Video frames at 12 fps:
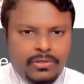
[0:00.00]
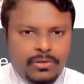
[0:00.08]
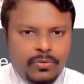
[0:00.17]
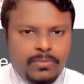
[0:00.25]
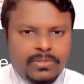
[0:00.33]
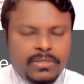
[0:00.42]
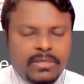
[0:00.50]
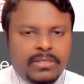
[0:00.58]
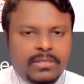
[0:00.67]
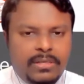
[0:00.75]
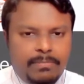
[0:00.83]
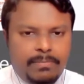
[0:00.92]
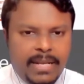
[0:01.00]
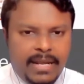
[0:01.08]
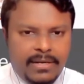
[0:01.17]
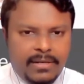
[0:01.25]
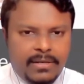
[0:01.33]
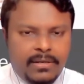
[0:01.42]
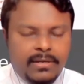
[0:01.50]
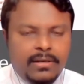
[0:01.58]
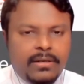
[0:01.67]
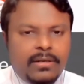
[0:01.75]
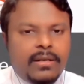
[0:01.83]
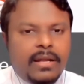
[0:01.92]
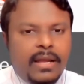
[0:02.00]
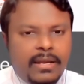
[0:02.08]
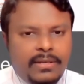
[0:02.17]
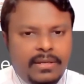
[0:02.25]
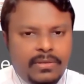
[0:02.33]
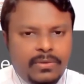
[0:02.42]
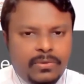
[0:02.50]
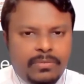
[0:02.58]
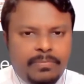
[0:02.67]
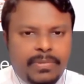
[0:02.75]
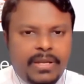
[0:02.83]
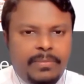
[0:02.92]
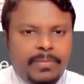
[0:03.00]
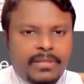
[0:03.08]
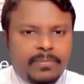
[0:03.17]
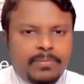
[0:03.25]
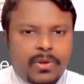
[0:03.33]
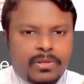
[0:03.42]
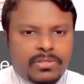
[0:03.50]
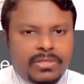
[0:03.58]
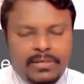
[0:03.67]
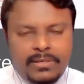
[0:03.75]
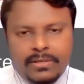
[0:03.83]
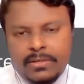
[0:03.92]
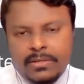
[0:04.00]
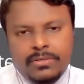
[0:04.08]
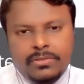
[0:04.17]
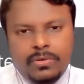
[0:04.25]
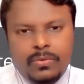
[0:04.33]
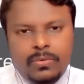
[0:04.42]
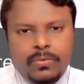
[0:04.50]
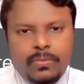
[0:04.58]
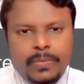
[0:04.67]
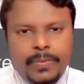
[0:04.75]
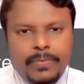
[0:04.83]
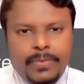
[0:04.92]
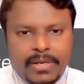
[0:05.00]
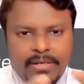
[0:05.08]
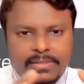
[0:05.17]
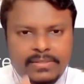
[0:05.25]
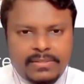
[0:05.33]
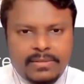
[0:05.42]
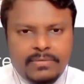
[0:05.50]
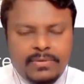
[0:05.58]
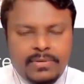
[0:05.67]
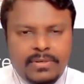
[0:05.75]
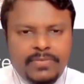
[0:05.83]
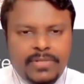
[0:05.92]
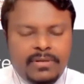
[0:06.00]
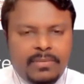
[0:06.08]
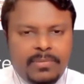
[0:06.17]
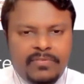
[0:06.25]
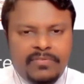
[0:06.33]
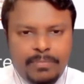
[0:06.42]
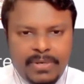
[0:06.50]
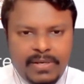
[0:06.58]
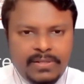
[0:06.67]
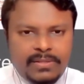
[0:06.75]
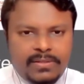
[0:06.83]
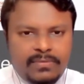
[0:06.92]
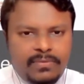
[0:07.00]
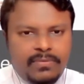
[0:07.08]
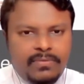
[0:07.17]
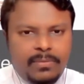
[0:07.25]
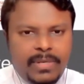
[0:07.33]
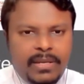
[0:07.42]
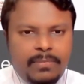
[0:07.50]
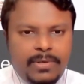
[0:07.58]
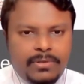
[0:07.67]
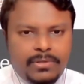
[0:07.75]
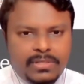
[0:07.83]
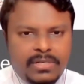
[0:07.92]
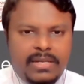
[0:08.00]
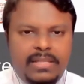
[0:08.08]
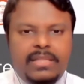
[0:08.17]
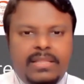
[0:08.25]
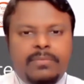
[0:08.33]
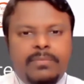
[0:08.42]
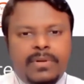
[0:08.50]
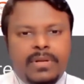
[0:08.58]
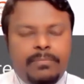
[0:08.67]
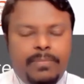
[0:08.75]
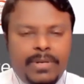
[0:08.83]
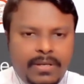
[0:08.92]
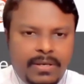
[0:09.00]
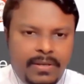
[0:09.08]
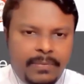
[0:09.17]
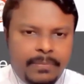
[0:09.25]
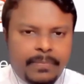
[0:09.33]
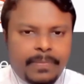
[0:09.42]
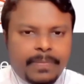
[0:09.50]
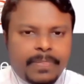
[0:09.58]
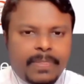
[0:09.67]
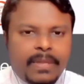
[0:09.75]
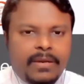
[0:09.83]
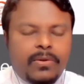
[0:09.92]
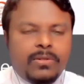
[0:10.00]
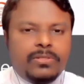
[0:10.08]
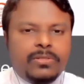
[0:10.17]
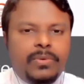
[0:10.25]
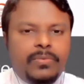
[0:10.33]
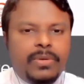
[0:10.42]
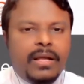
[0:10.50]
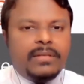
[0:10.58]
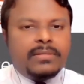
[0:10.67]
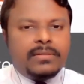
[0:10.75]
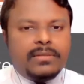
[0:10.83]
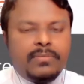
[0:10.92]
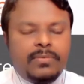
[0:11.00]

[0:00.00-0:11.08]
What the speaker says: tubes, the bladder, and the urine pipe, and the prostate. So we will get within a couple of minutes, we will be able to screen them completely. And also we will ask